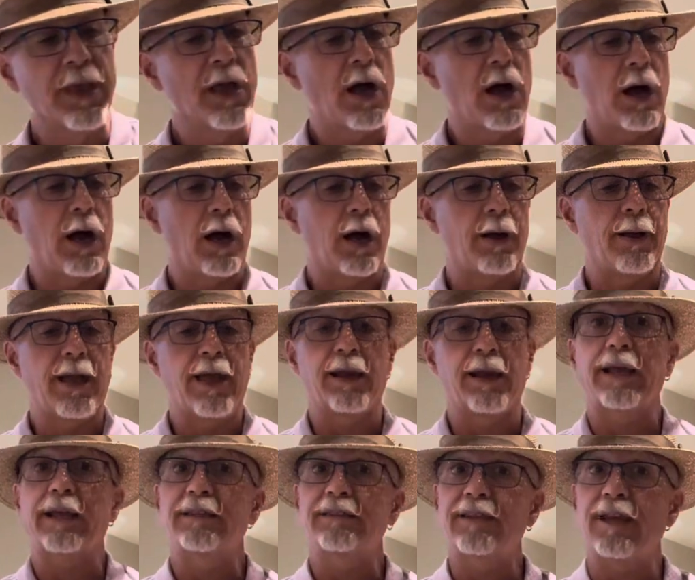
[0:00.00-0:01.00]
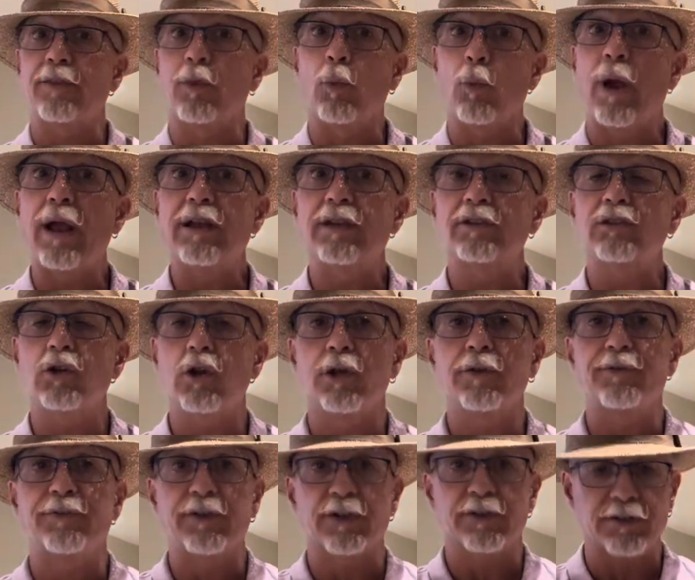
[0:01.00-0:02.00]
And like I said, the weight is
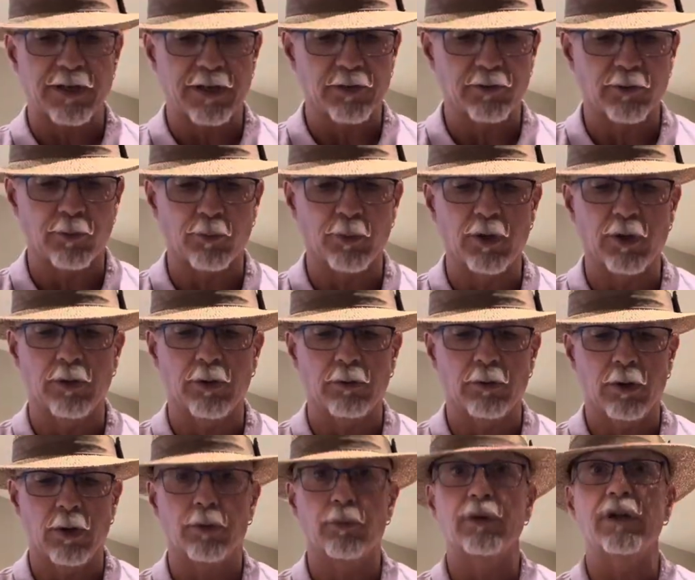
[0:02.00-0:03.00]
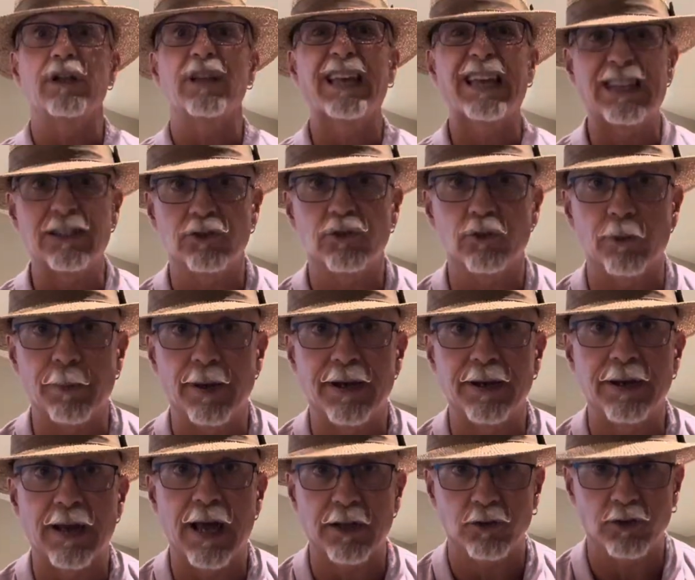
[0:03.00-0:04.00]
good. Feels like it's a real
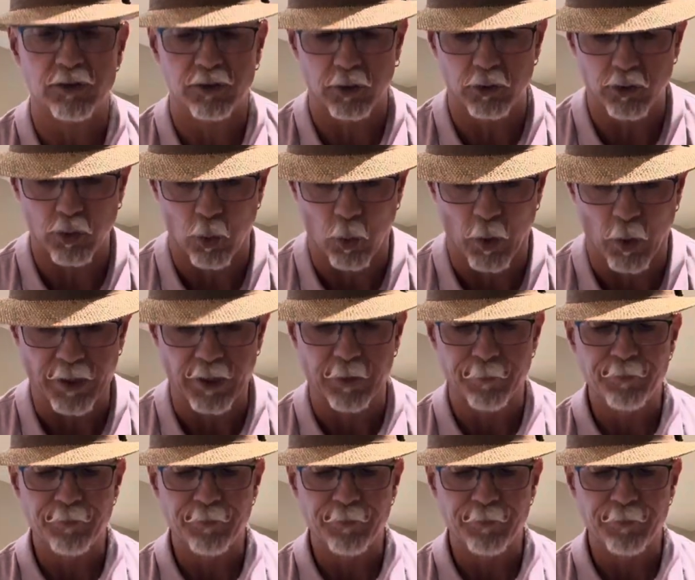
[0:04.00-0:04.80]
instrument, not just a toy.